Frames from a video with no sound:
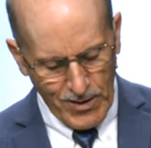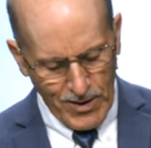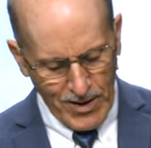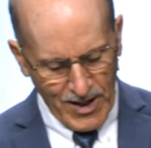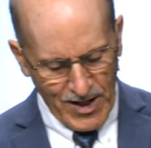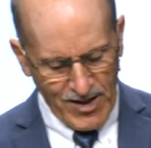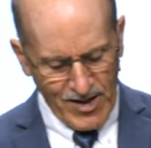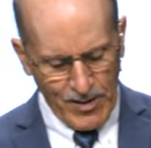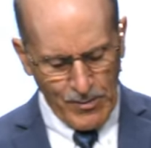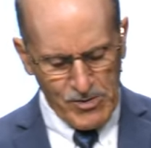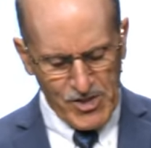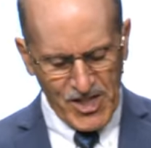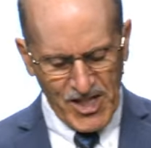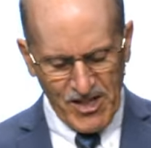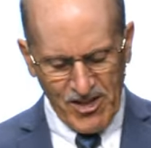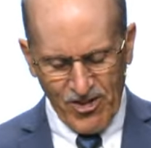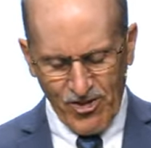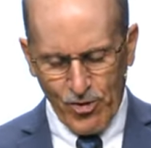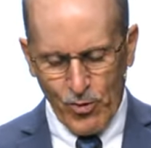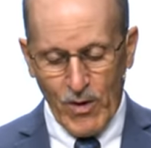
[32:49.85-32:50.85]
except
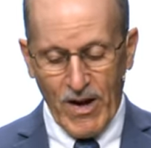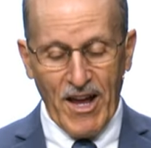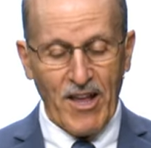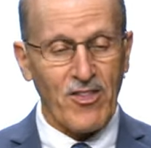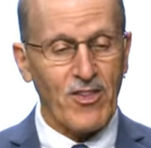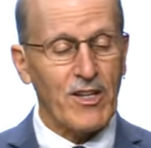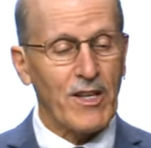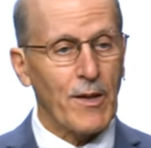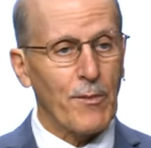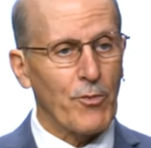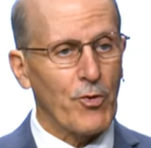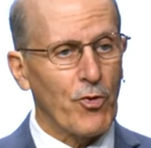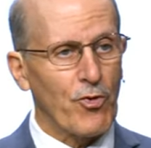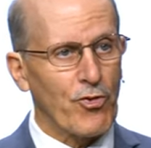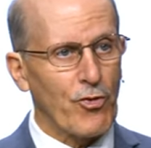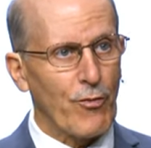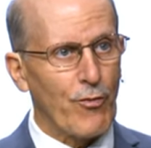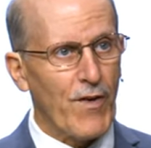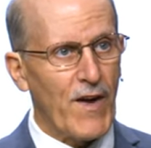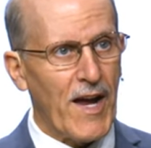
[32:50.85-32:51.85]
Jesus Christ and Him
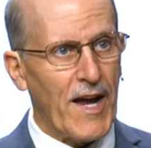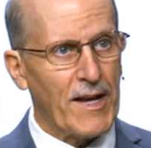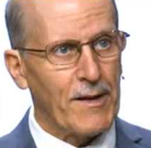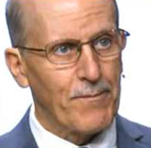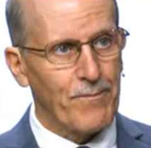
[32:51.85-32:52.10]
crucified